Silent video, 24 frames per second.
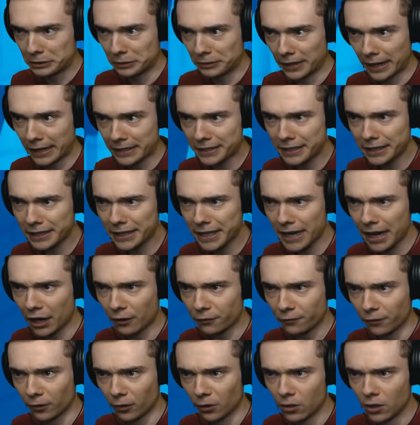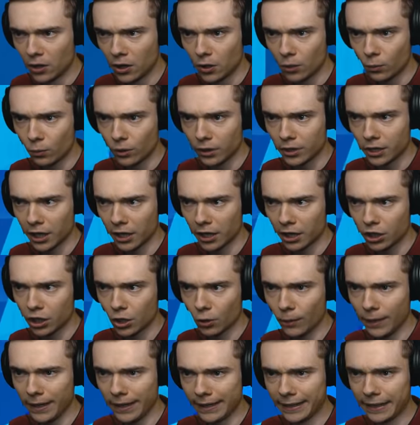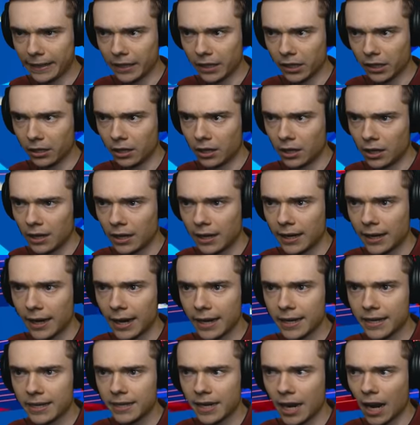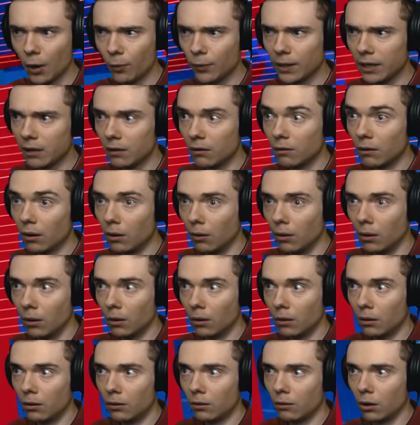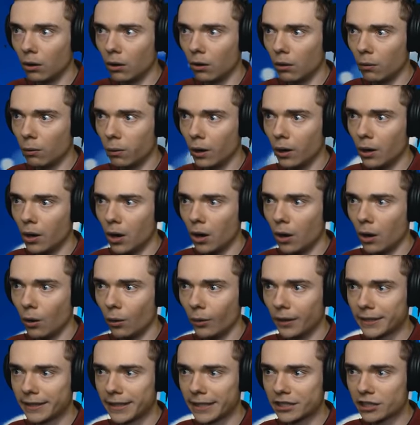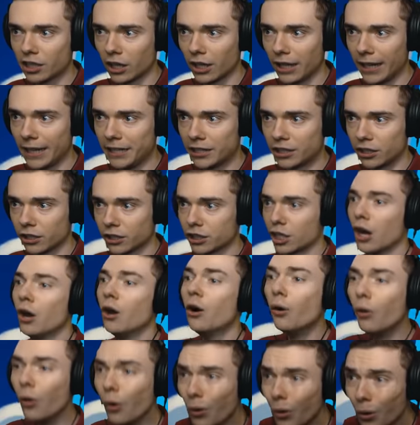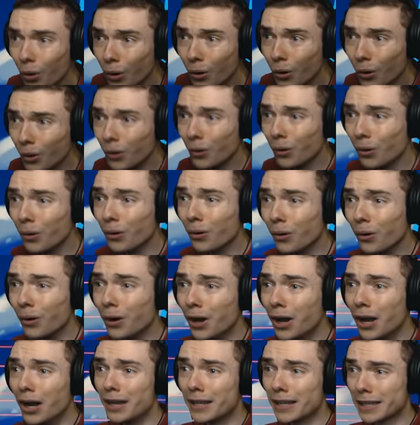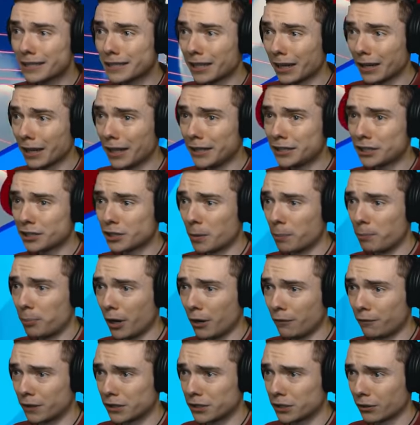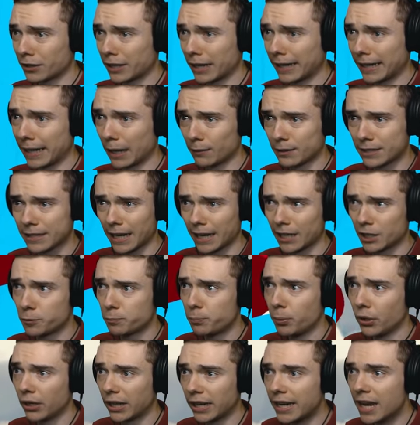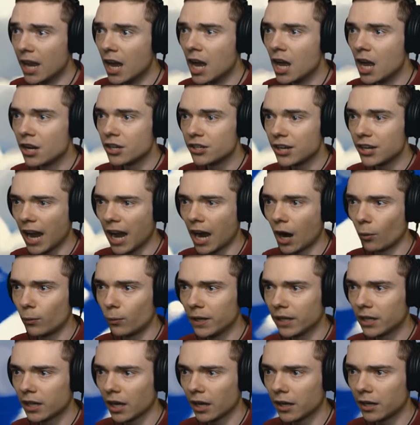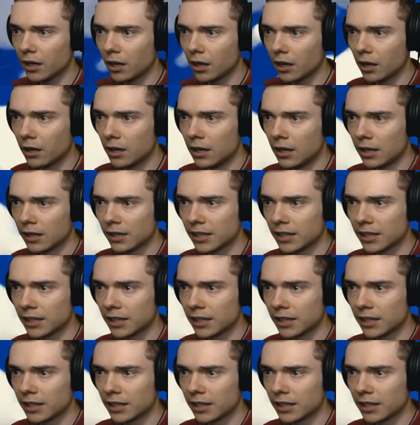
So nice and careful. We're gonna go in here. And now we... Oh! Oh, oh wait, that's the lasers. There's the lasers above us. Okay, that was kind of spooky. Now we gotta...